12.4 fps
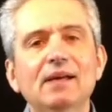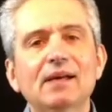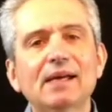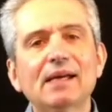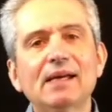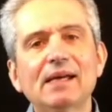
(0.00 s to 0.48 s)

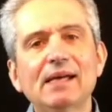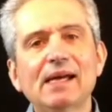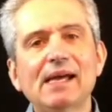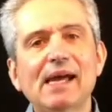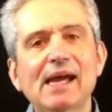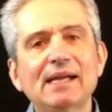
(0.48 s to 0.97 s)

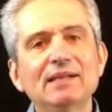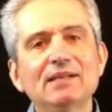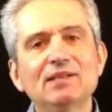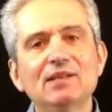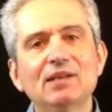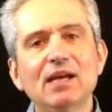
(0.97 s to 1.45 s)

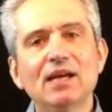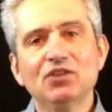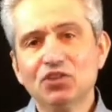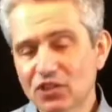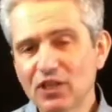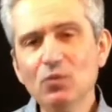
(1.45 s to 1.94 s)
And
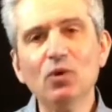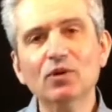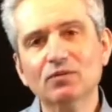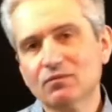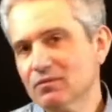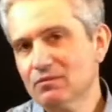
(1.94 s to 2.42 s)
see what
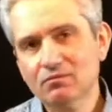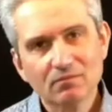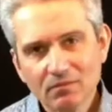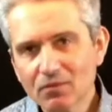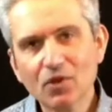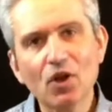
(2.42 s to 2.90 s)

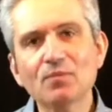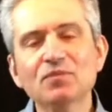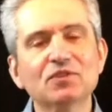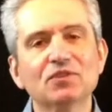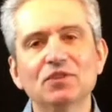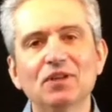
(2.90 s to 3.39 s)

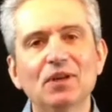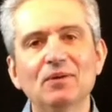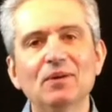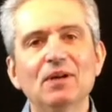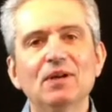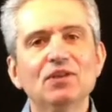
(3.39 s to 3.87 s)
comes to you.
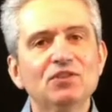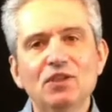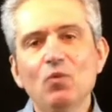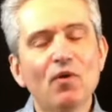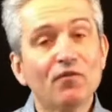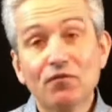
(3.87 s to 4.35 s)
See
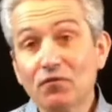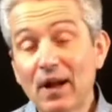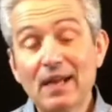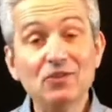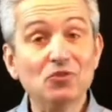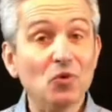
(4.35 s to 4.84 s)
what
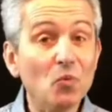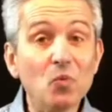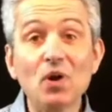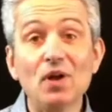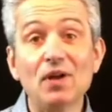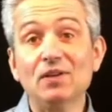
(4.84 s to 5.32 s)
phrase or
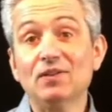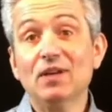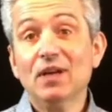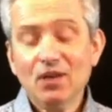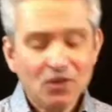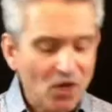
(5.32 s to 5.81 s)
word
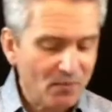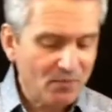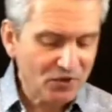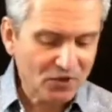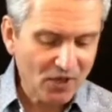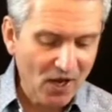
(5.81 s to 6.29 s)

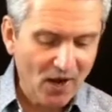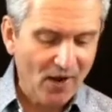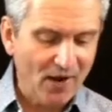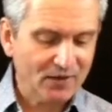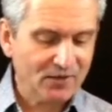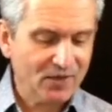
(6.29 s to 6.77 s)
comes to
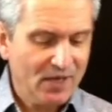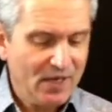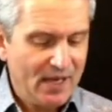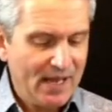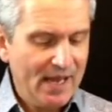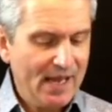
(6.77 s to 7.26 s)
heart.
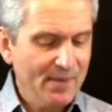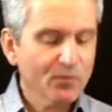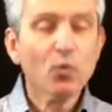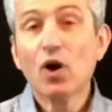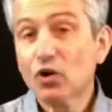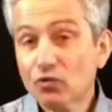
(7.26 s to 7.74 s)

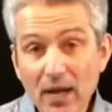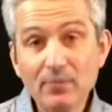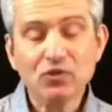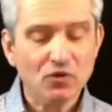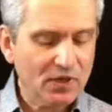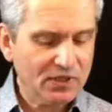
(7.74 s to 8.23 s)
What
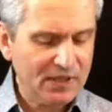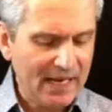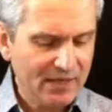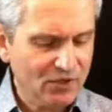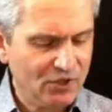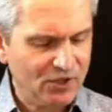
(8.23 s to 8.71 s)
grabs your
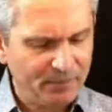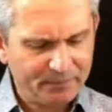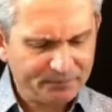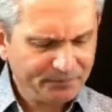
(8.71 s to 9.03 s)
attention.